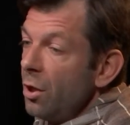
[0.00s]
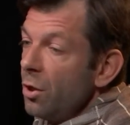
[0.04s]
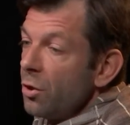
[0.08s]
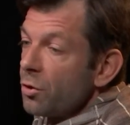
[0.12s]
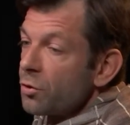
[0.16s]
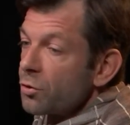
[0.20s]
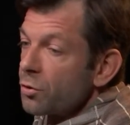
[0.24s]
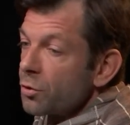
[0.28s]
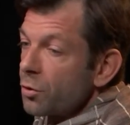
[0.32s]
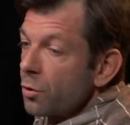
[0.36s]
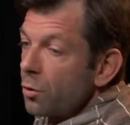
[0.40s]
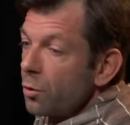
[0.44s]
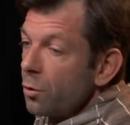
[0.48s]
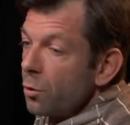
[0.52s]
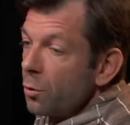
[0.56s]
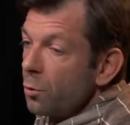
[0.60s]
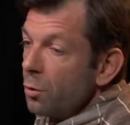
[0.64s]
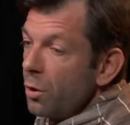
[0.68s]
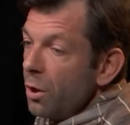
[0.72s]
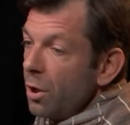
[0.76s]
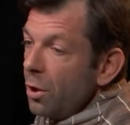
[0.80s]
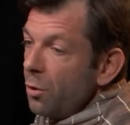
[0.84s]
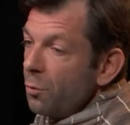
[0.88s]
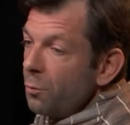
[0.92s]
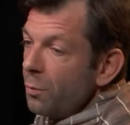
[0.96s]
So
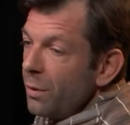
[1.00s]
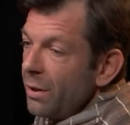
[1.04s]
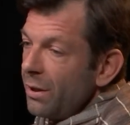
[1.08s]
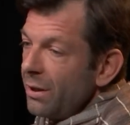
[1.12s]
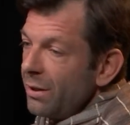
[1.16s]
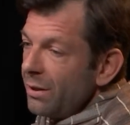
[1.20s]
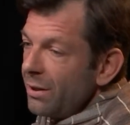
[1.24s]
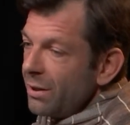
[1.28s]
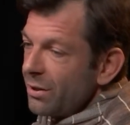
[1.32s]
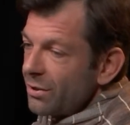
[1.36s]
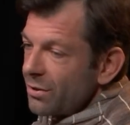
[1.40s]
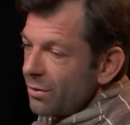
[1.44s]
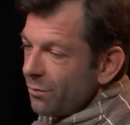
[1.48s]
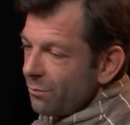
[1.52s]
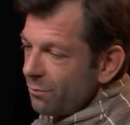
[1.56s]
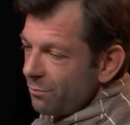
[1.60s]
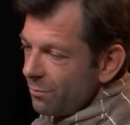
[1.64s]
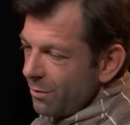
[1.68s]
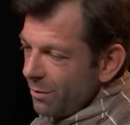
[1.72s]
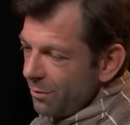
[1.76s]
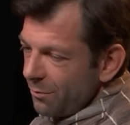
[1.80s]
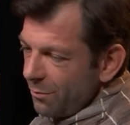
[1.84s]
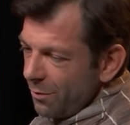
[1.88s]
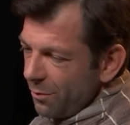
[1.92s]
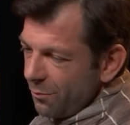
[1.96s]
when it is a
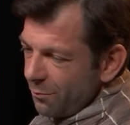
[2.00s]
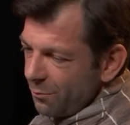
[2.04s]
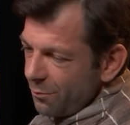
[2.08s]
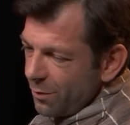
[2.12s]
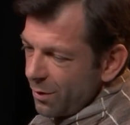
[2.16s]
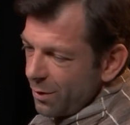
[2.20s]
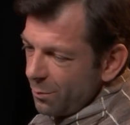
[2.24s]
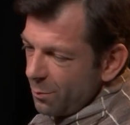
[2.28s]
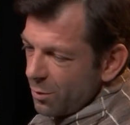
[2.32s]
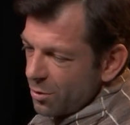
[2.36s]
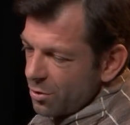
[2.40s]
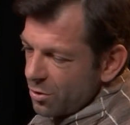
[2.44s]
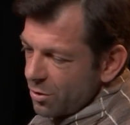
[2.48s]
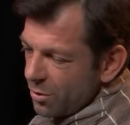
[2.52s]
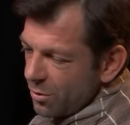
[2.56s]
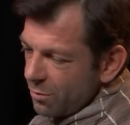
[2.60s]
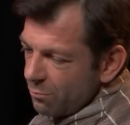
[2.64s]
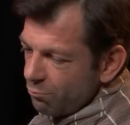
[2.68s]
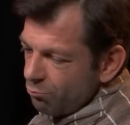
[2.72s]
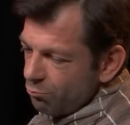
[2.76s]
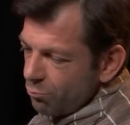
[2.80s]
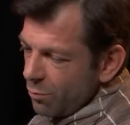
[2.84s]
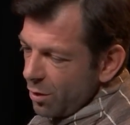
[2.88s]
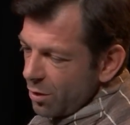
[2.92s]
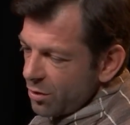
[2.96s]
very much a
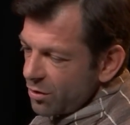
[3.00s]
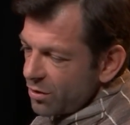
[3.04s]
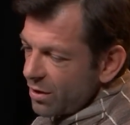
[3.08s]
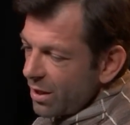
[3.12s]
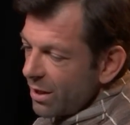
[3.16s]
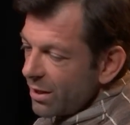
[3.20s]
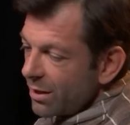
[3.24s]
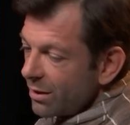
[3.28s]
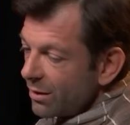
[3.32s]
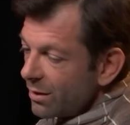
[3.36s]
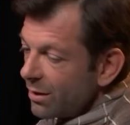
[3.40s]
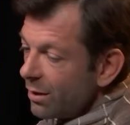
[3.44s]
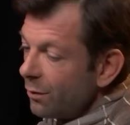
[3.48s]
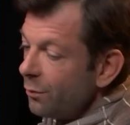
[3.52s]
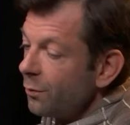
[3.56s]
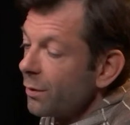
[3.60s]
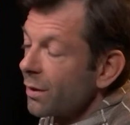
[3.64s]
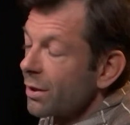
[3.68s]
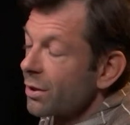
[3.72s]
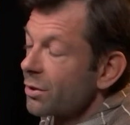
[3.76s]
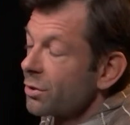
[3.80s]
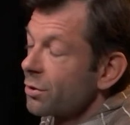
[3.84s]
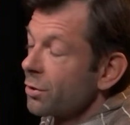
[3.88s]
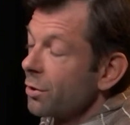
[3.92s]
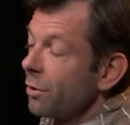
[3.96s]

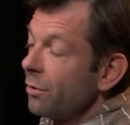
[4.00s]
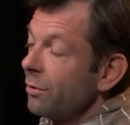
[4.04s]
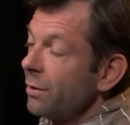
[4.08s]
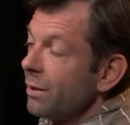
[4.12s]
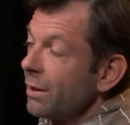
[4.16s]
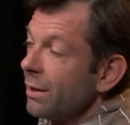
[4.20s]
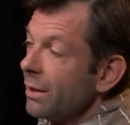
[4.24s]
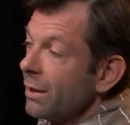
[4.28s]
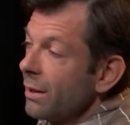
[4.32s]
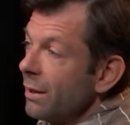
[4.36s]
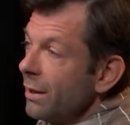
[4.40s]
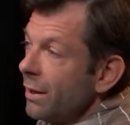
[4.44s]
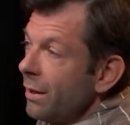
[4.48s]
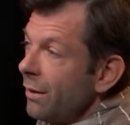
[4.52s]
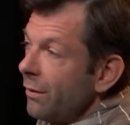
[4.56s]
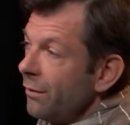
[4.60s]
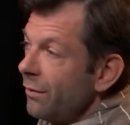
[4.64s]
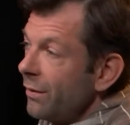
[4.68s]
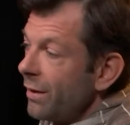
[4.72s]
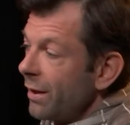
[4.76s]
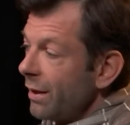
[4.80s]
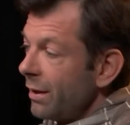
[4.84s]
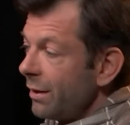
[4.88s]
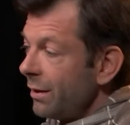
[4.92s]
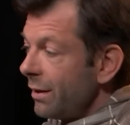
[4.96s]
scientific study,
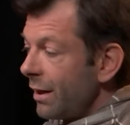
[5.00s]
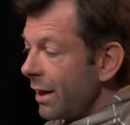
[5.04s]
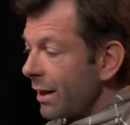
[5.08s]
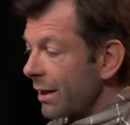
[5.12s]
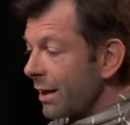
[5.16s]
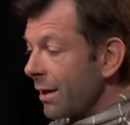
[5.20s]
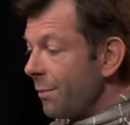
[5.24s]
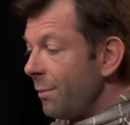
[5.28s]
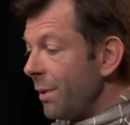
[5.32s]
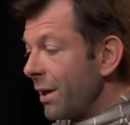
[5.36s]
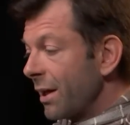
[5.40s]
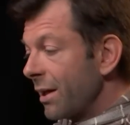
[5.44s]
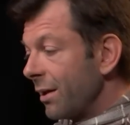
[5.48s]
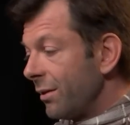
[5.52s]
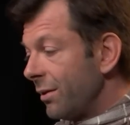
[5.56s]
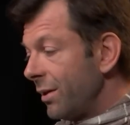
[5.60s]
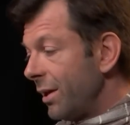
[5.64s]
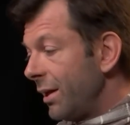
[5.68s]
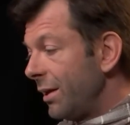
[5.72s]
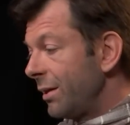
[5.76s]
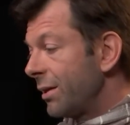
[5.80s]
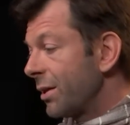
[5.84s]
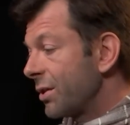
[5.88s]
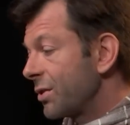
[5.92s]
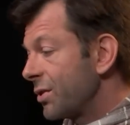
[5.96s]
then I can make a
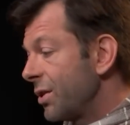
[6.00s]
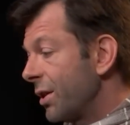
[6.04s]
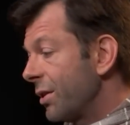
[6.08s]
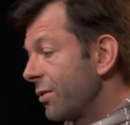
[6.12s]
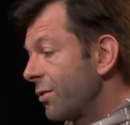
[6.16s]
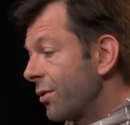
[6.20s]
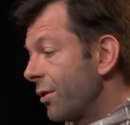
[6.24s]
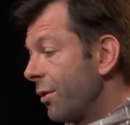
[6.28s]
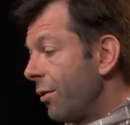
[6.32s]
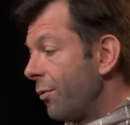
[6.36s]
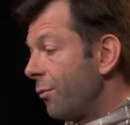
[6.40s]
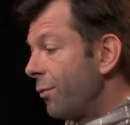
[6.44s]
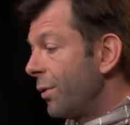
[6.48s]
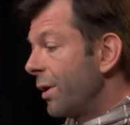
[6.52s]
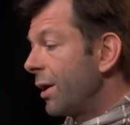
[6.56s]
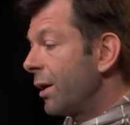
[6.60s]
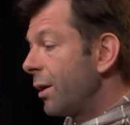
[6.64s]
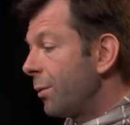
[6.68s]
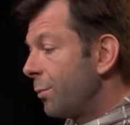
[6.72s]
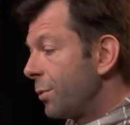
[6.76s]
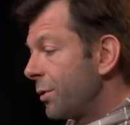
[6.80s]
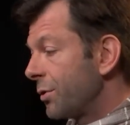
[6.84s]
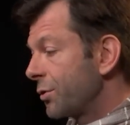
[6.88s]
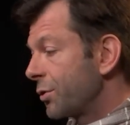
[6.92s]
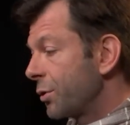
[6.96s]
data set
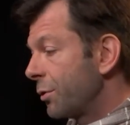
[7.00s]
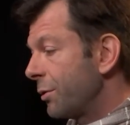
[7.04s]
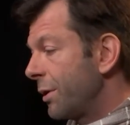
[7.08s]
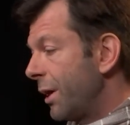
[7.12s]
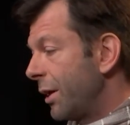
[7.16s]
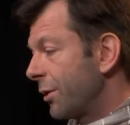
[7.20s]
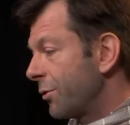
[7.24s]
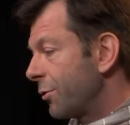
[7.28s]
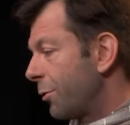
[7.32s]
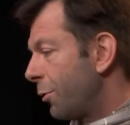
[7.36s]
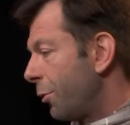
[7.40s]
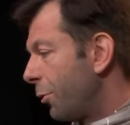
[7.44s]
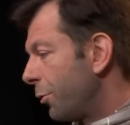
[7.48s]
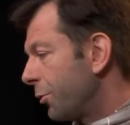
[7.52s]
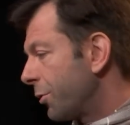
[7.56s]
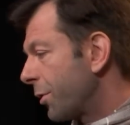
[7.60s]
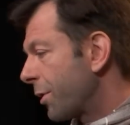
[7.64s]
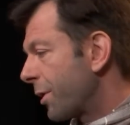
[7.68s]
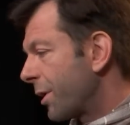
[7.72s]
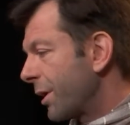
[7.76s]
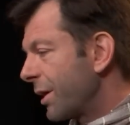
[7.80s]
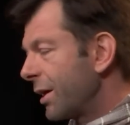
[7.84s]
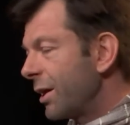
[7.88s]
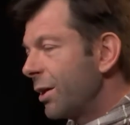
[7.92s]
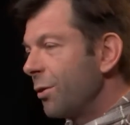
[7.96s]
available so that other
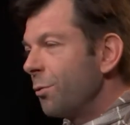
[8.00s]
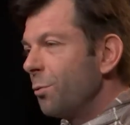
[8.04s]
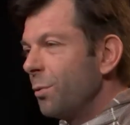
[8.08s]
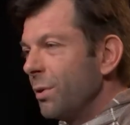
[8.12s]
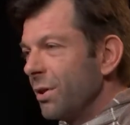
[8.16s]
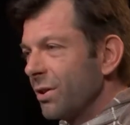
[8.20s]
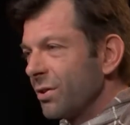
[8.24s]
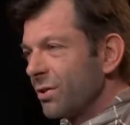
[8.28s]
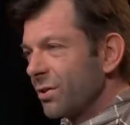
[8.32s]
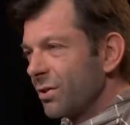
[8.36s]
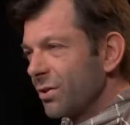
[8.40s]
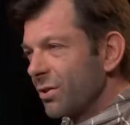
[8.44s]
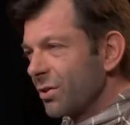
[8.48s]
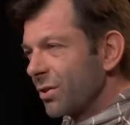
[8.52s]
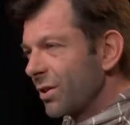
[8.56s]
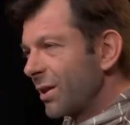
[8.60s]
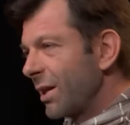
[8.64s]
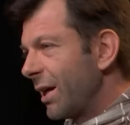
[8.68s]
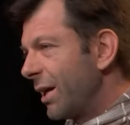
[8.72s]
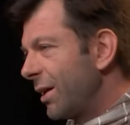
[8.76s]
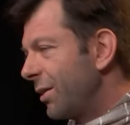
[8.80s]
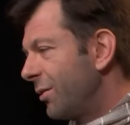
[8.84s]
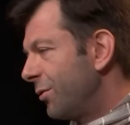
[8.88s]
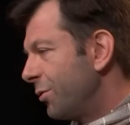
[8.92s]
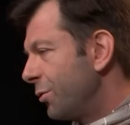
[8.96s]
linguists
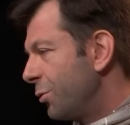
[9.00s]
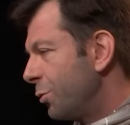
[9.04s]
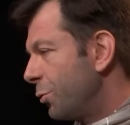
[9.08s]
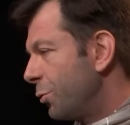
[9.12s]
can